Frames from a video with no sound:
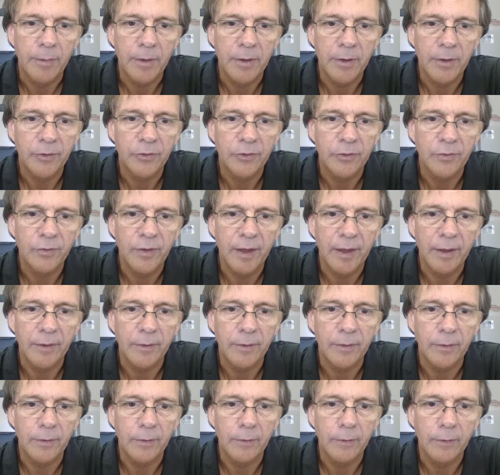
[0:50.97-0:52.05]
And because of
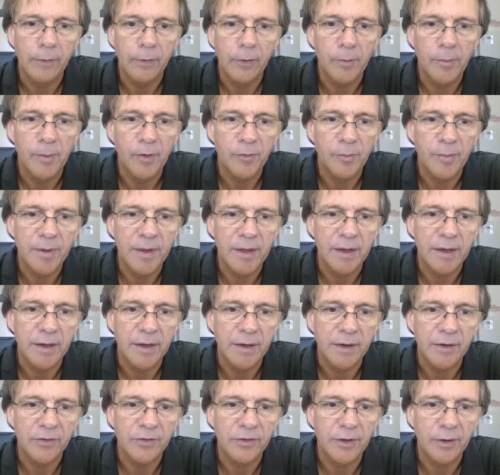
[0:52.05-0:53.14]
that, you must be
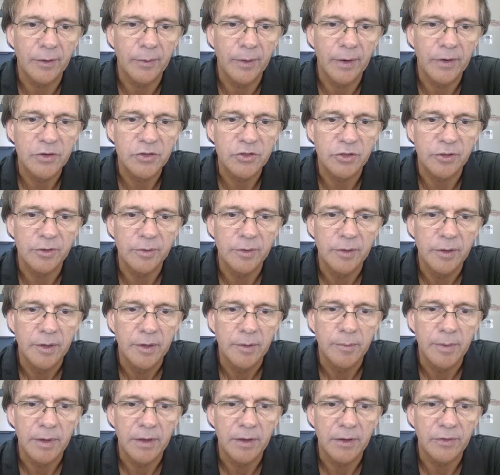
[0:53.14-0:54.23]
getting an acceleration,
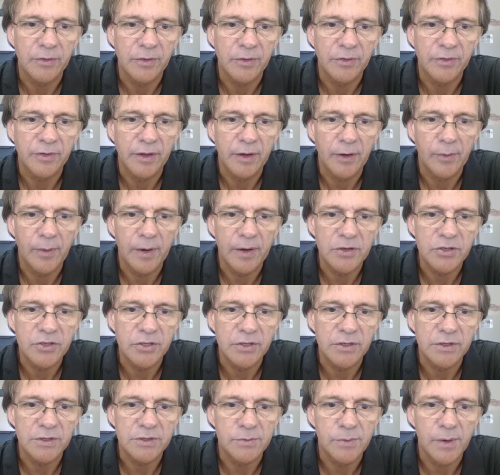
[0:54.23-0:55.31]
because
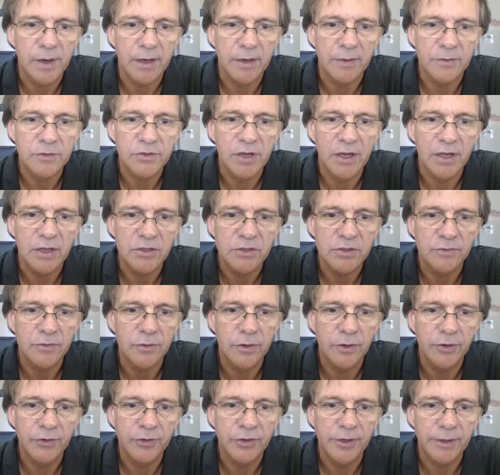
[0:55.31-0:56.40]
acceleration is rate of change
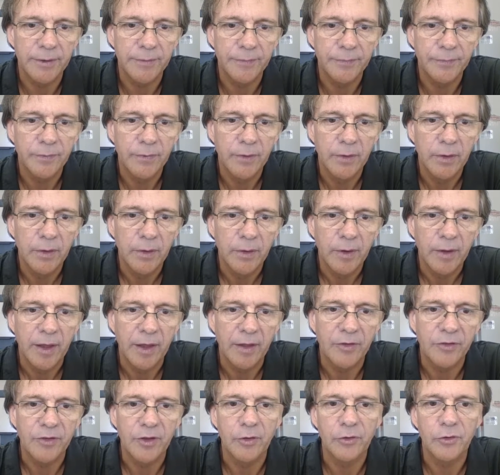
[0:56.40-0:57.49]
of velocity.
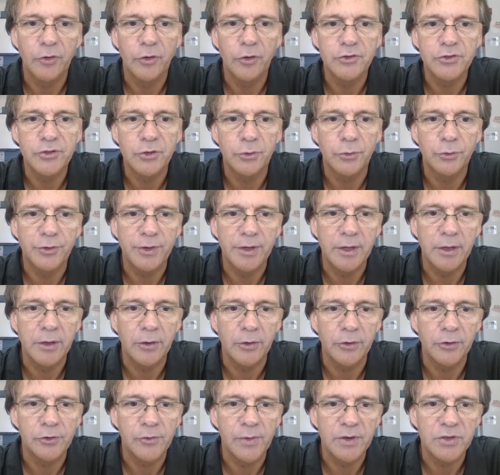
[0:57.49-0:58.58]
And so as a logical thing,
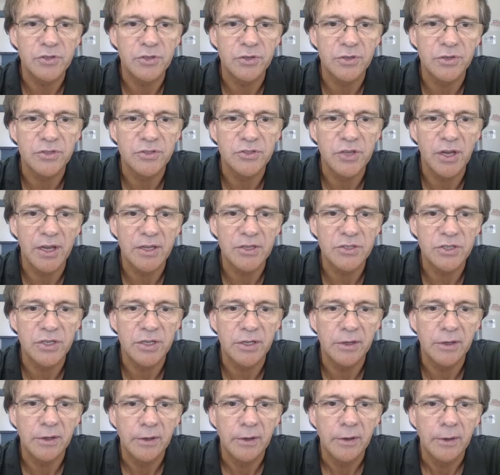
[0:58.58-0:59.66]
you've got direction that's
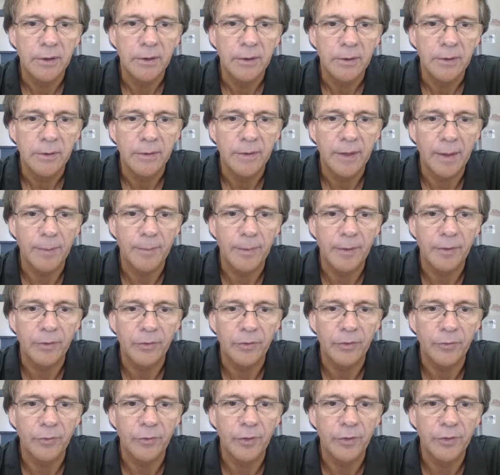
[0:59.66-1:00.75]
changing. That
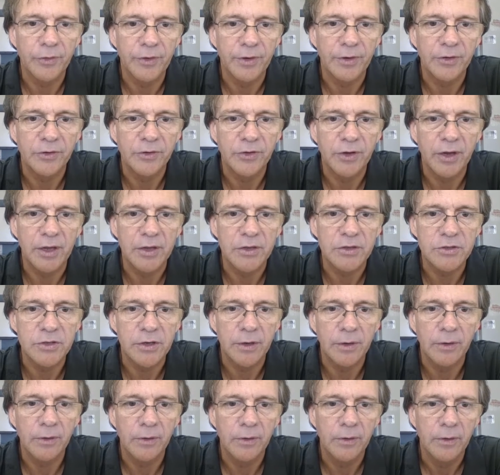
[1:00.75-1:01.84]
means that the velocity is
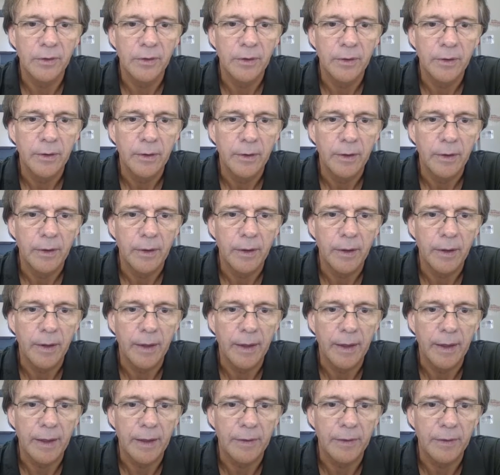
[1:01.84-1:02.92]
changing,
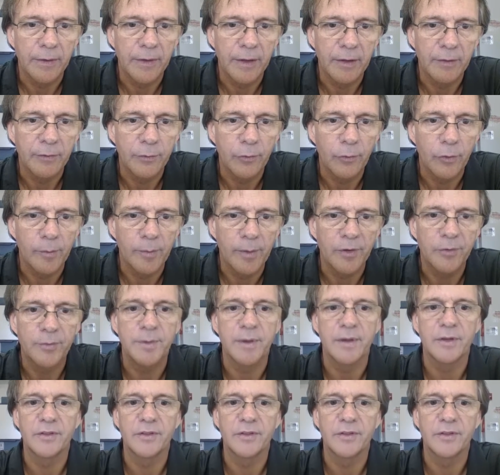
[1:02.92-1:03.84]
and therefore it